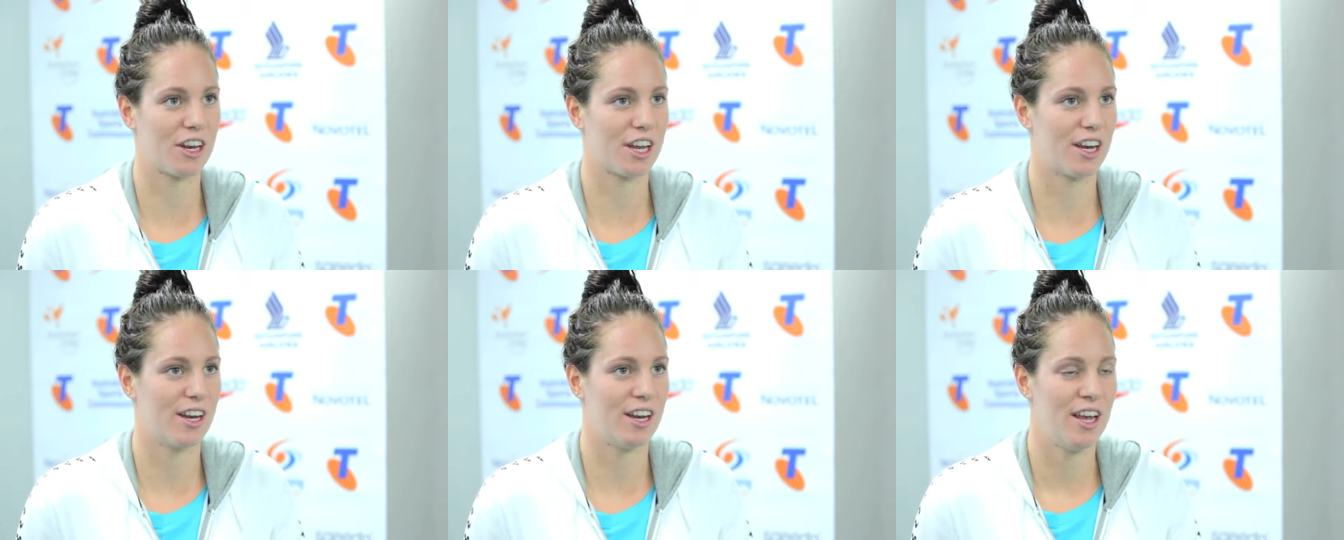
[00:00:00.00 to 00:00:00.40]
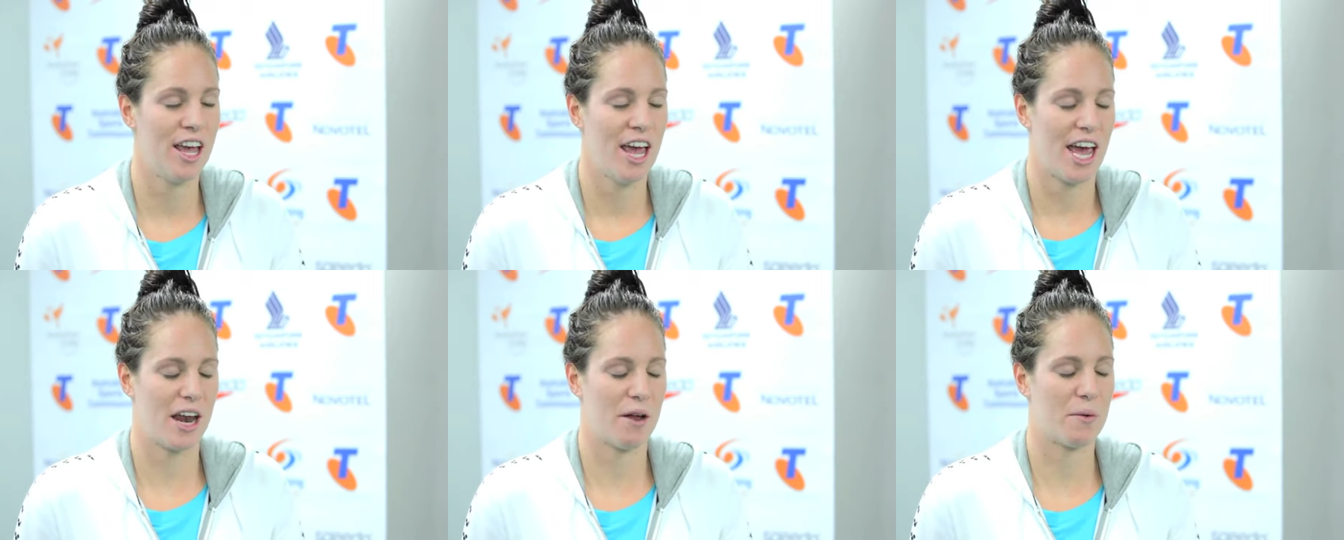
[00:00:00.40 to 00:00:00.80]
and
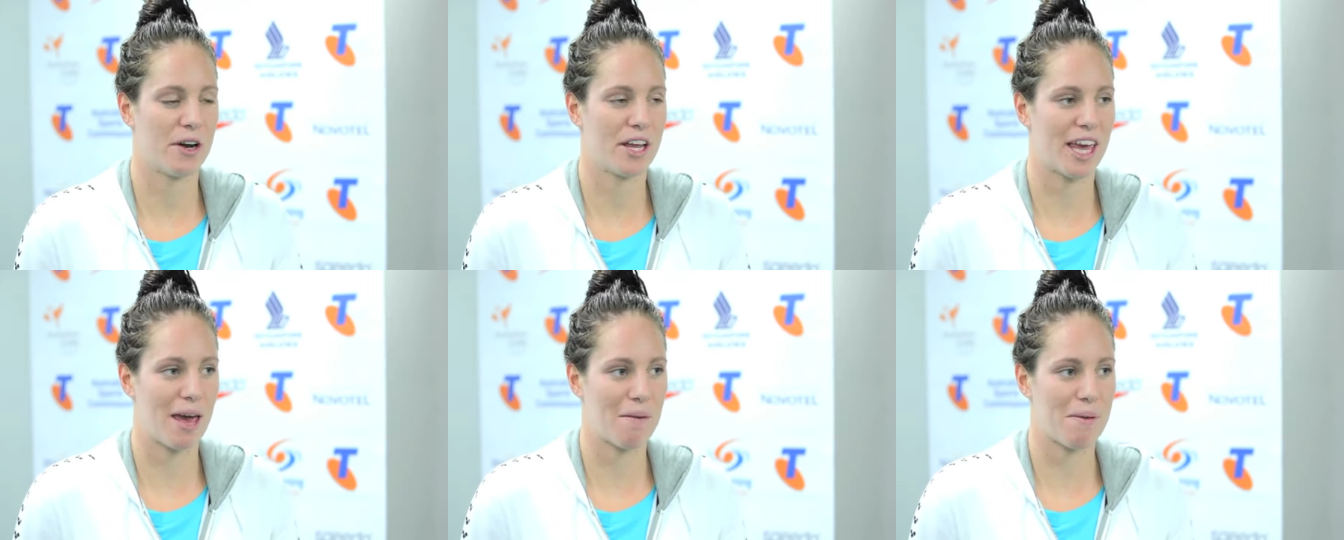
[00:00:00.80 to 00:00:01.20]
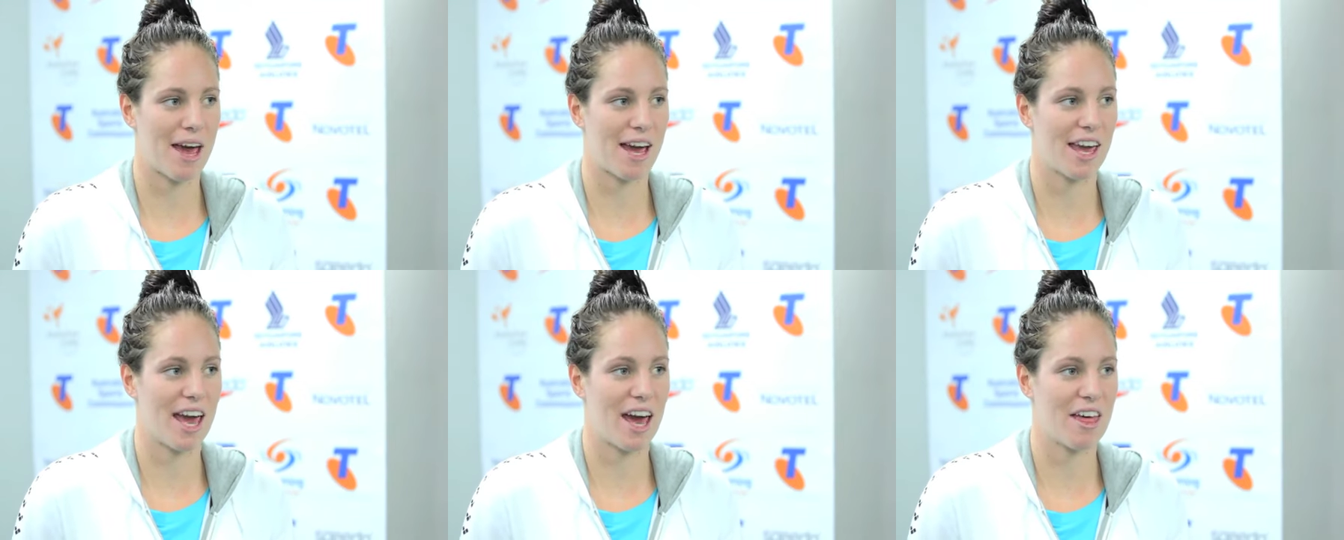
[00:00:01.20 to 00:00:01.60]
I want to get
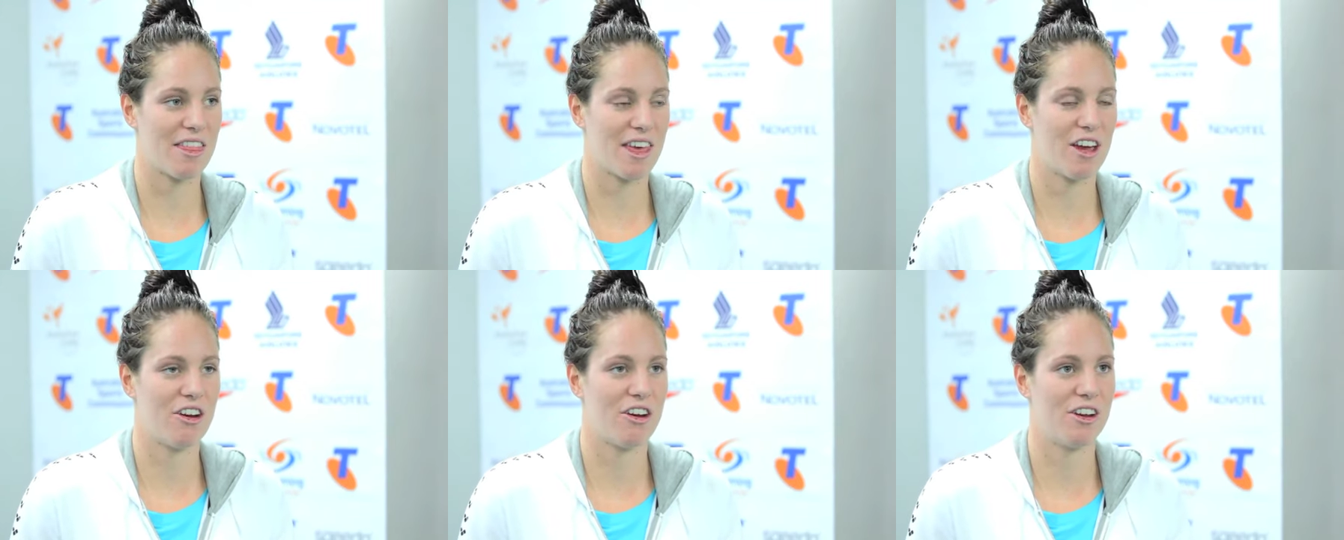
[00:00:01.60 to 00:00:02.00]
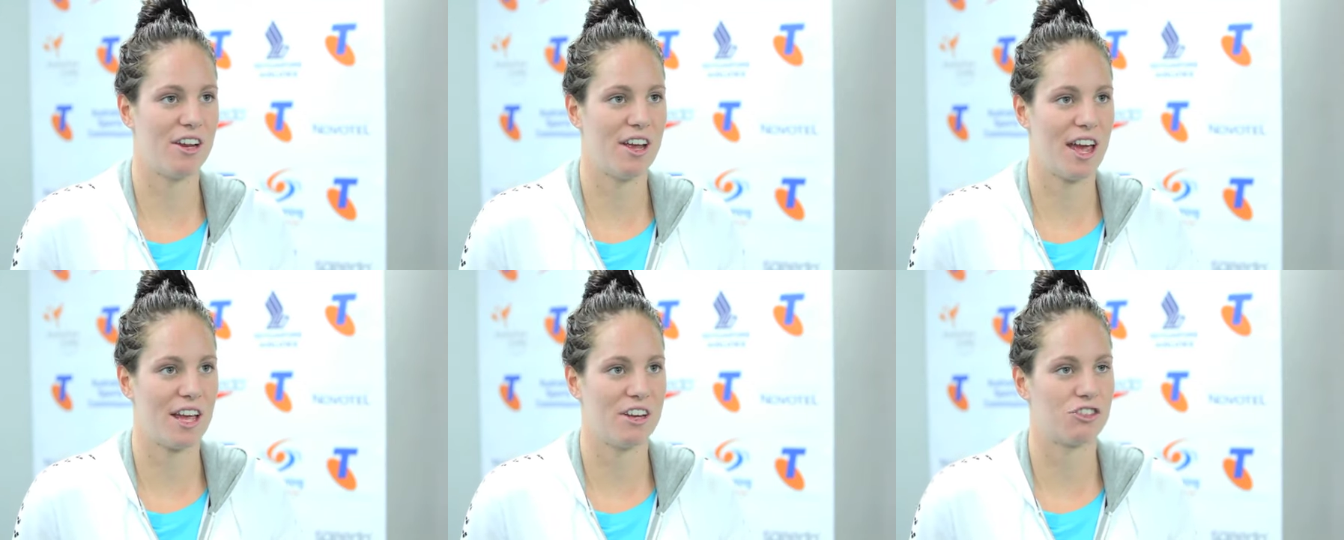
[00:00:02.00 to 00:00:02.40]
back out
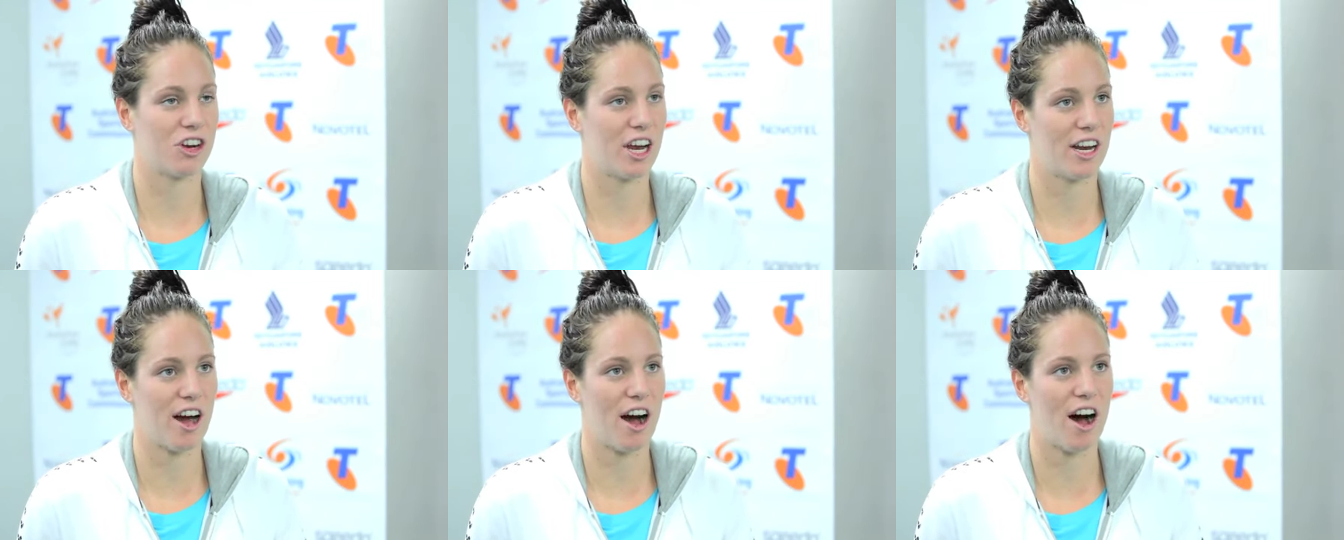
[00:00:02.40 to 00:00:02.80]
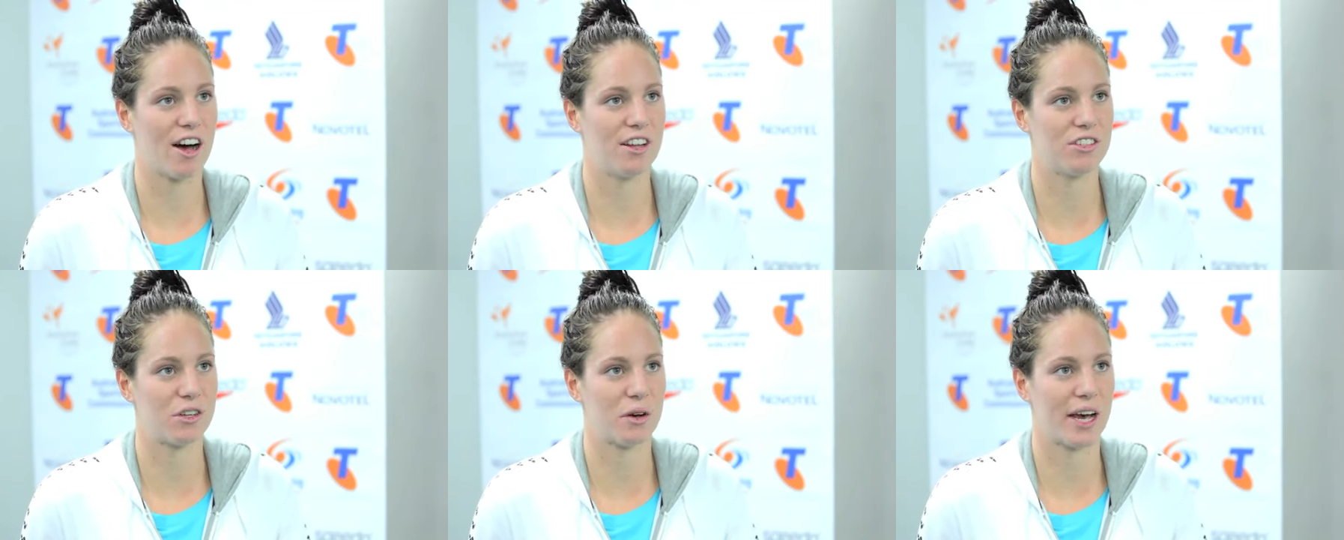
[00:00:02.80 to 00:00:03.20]
there and train
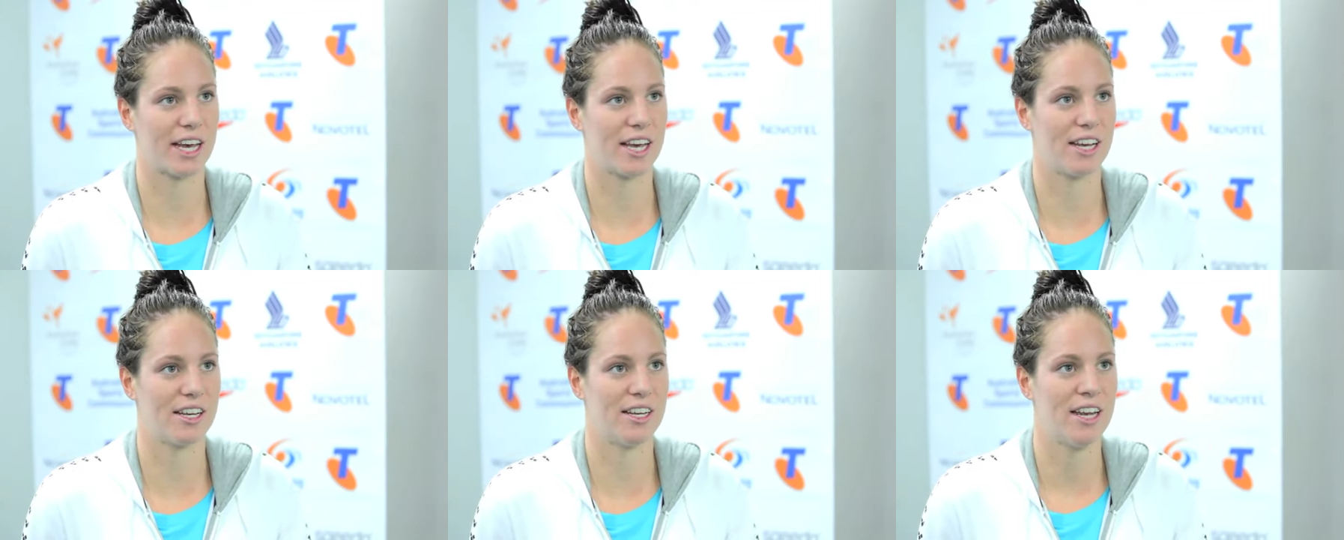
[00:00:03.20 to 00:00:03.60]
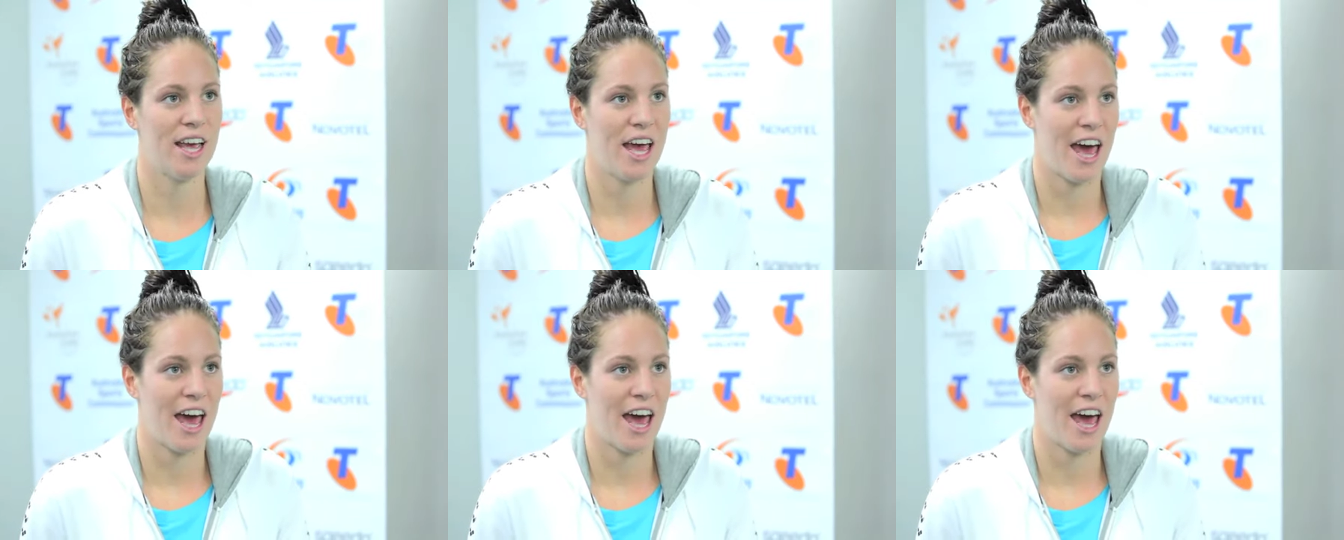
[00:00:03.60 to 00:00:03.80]
hard so I can